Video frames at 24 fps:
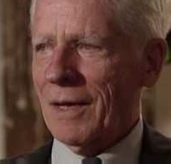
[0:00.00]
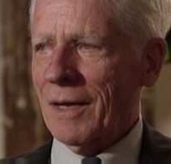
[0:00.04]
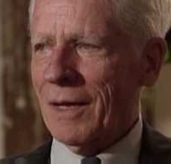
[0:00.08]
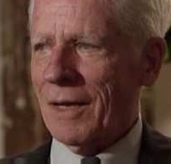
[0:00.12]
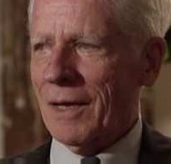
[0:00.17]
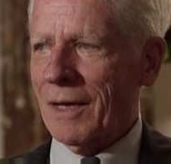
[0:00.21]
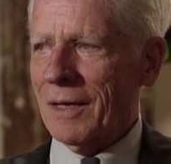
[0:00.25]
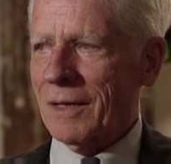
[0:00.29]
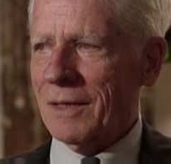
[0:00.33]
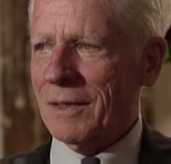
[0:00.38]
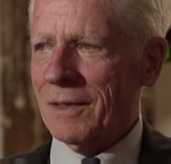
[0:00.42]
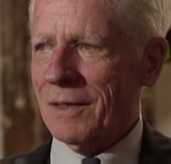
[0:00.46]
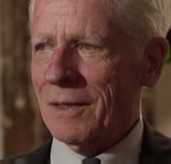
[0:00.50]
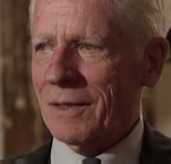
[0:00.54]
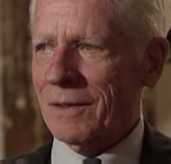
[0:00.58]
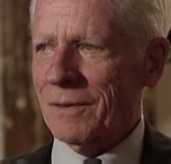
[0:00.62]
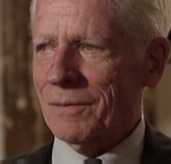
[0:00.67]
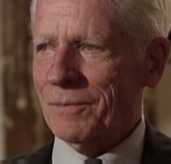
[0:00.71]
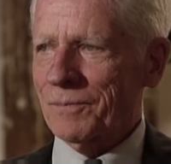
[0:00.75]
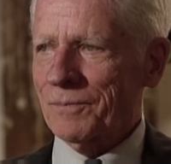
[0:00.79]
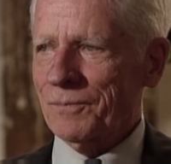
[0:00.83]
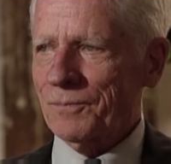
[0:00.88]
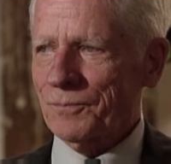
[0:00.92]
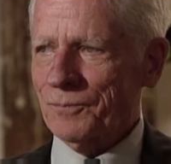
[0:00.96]
and
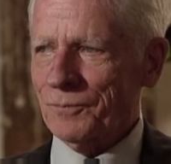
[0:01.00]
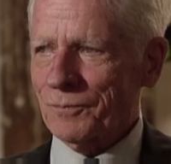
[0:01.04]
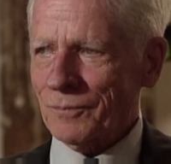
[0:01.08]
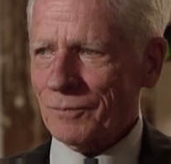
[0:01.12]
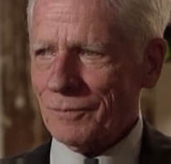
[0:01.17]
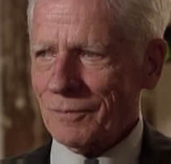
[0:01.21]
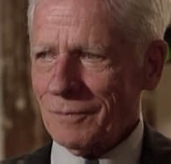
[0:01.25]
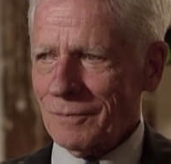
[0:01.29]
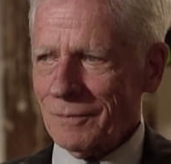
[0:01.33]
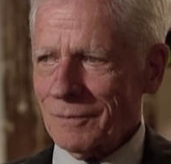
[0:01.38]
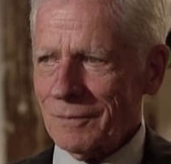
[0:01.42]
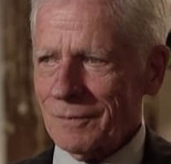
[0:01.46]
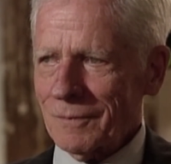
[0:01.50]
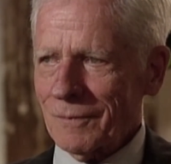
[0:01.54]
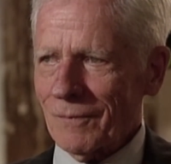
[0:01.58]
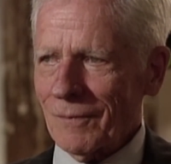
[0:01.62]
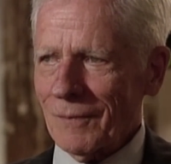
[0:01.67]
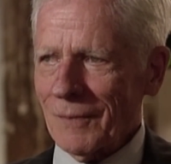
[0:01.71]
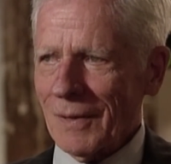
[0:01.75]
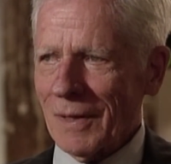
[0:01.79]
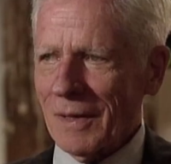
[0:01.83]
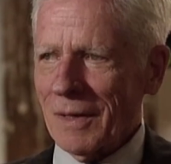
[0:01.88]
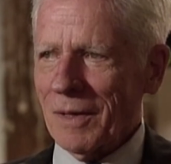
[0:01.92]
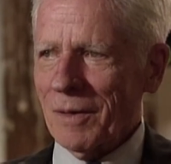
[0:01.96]
um,
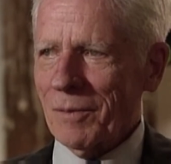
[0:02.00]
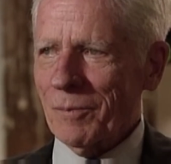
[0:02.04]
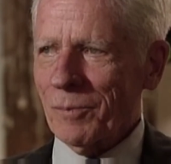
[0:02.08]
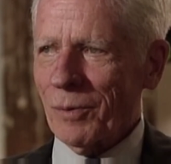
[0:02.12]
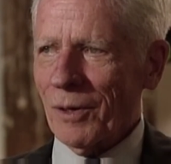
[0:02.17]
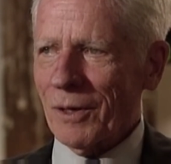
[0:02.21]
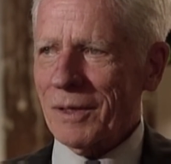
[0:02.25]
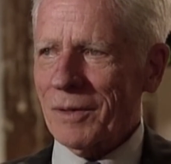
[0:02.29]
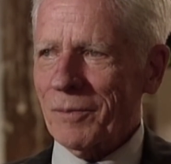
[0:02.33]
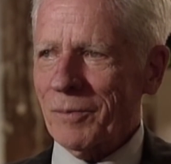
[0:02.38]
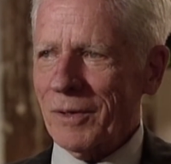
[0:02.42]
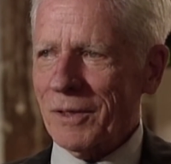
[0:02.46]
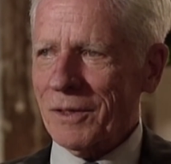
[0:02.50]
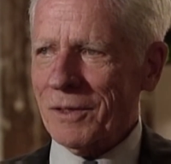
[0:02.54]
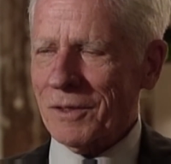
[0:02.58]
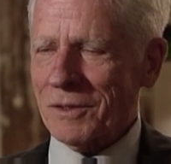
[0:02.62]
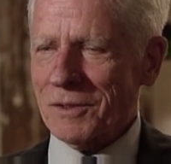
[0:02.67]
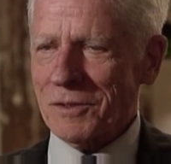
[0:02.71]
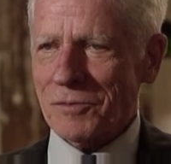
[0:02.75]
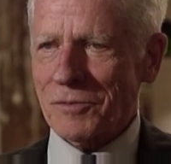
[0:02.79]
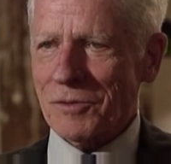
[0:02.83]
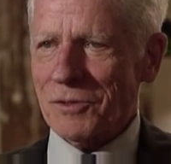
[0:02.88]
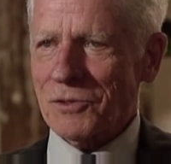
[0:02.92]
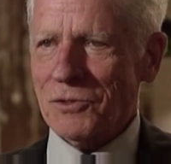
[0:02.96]
partly
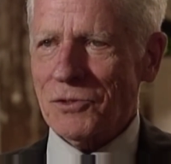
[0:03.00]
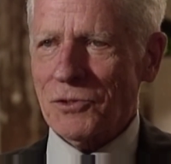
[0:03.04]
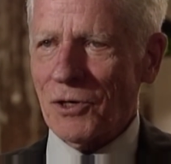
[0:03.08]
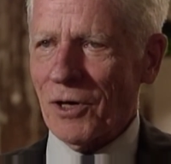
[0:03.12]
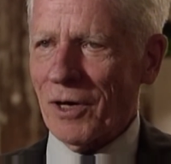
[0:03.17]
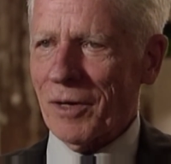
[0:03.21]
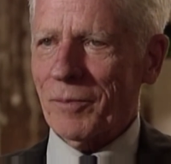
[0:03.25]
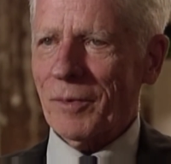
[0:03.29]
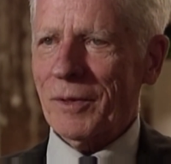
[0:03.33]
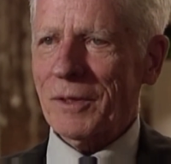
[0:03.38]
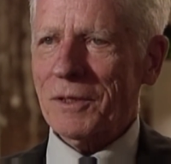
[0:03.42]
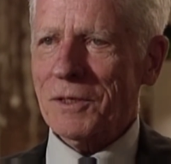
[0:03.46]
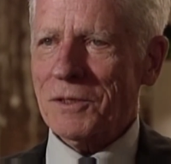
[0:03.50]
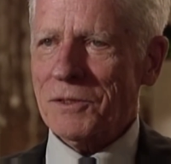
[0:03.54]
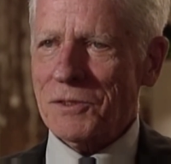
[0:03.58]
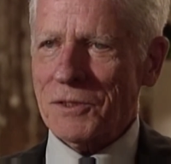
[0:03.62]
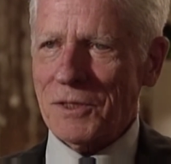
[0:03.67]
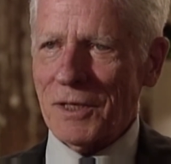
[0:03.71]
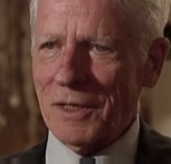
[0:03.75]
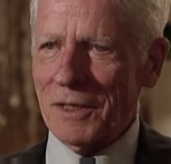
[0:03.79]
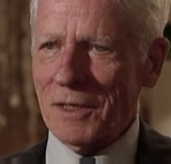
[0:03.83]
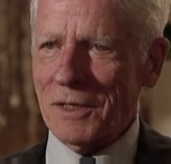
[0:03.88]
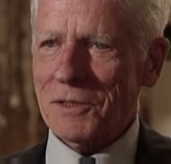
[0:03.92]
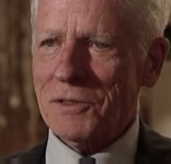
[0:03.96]
because it was charming to
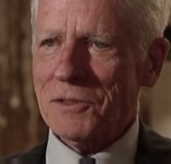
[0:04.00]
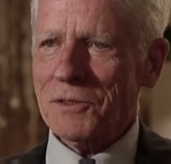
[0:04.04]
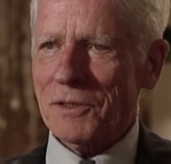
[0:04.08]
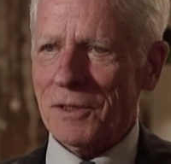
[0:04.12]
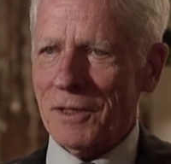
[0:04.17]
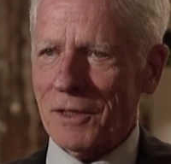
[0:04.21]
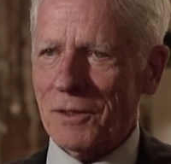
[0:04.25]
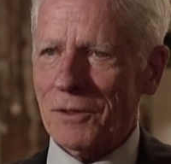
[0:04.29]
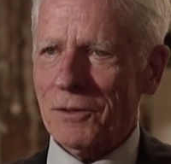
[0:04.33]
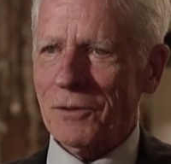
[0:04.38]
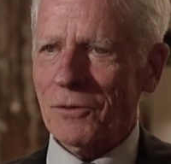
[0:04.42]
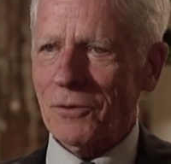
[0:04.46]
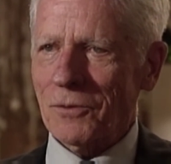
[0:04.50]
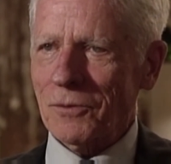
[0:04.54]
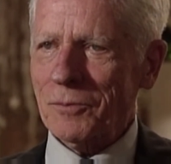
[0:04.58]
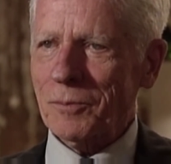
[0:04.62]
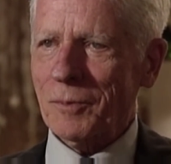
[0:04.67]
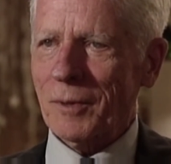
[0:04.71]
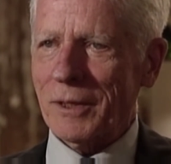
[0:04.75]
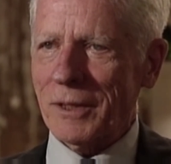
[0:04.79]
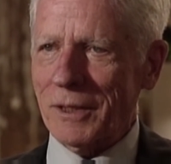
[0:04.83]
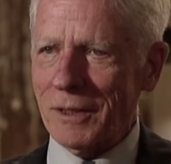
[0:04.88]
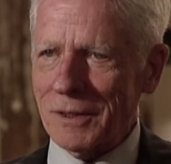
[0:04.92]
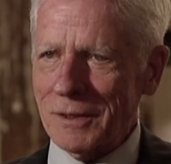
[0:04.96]
see this little old
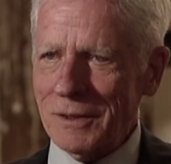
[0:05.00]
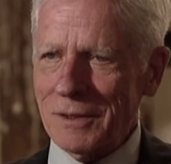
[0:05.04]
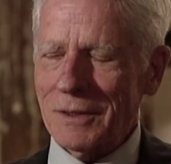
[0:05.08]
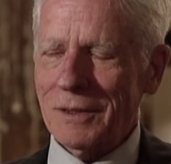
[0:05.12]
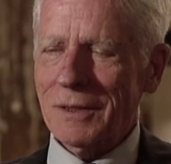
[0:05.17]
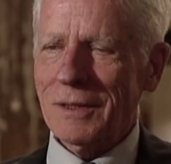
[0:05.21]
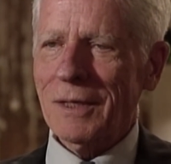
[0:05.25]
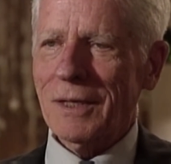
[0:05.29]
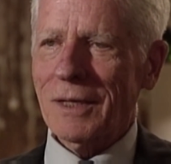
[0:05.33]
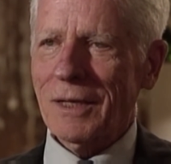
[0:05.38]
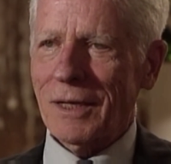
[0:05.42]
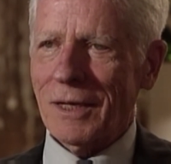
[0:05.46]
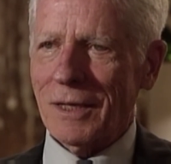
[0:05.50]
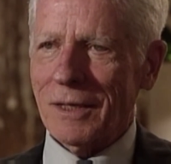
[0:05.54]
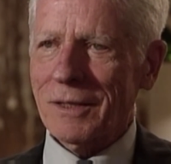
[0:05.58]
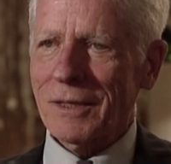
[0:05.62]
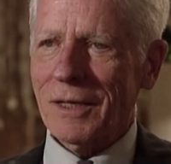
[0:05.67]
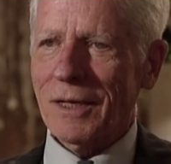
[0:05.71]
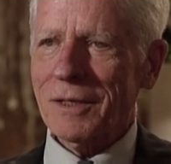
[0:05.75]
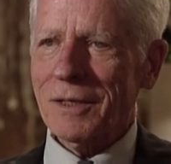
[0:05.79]
man in